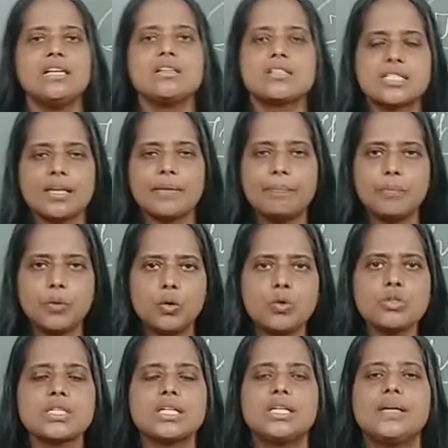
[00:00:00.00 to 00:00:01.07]

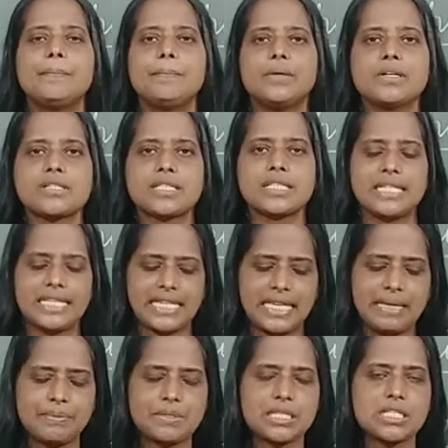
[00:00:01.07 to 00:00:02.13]
Suppose a person
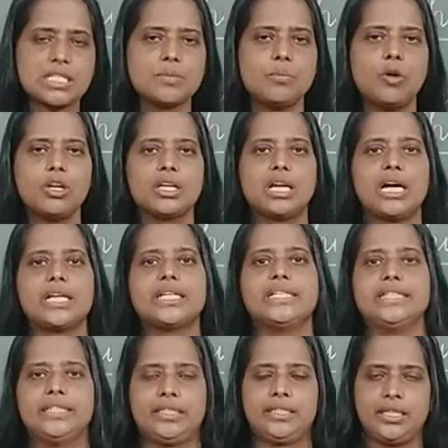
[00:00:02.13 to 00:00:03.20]
keeps a small
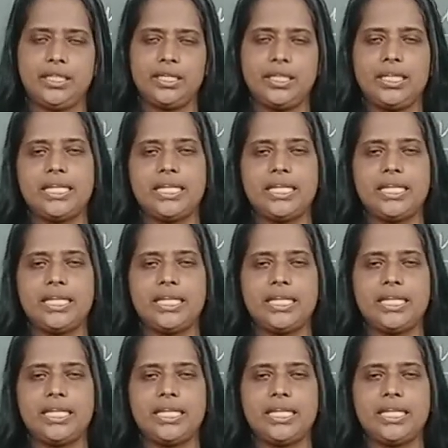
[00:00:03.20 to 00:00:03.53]
garden.